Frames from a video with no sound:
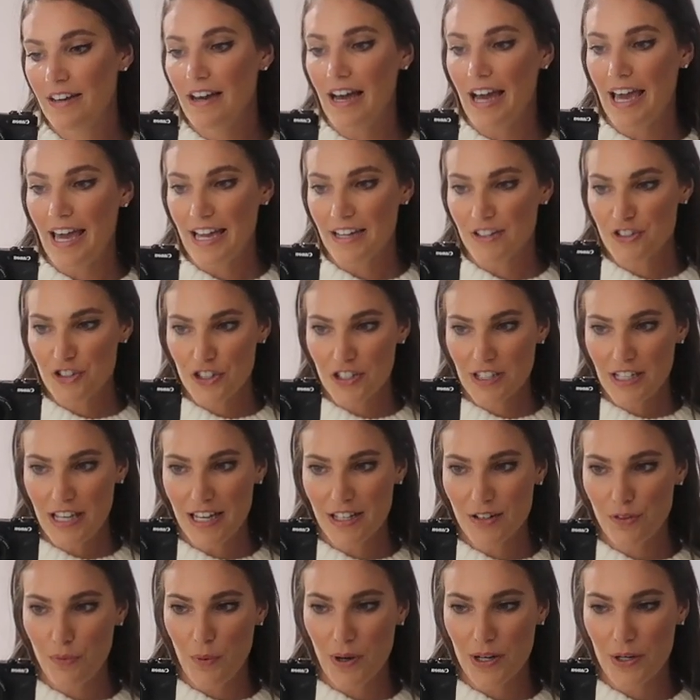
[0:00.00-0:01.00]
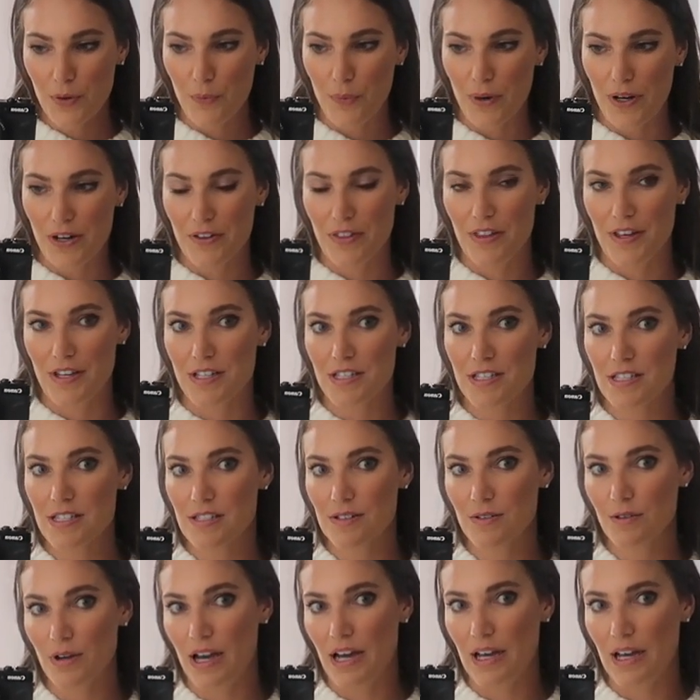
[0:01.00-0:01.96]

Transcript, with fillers: I actually kind of want to wear this.